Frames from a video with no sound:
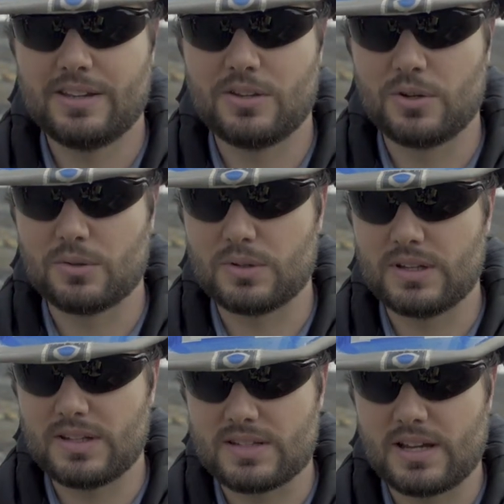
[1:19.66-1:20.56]
you don't,
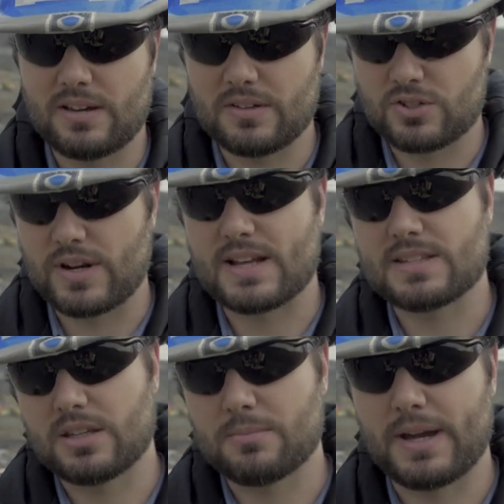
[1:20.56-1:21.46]
it doesn't have a
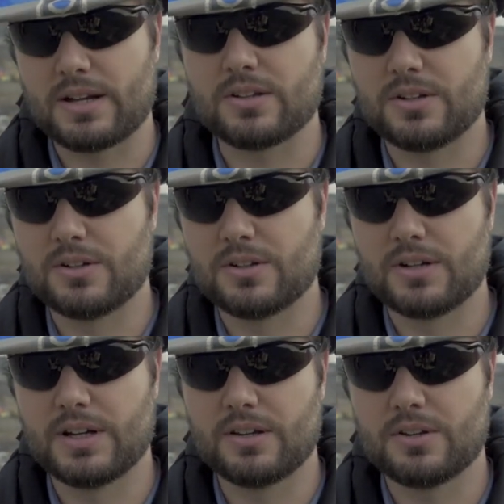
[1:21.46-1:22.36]
drastic impact on
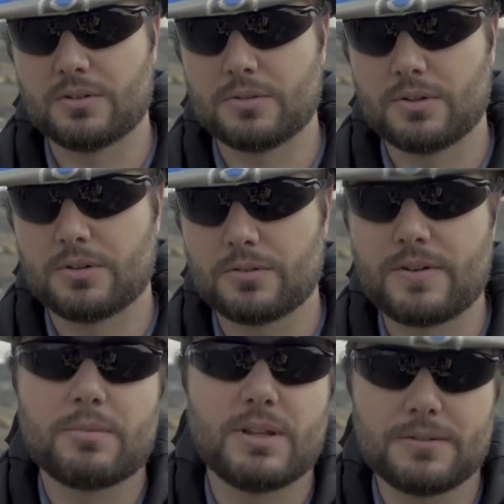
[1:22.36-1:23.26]
your, uh, your, your, your,
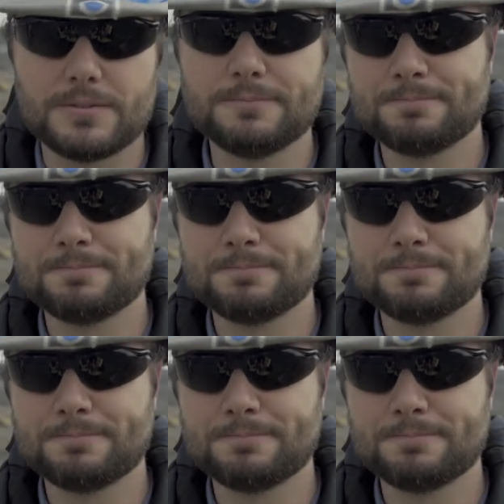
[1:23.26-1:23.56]
family life.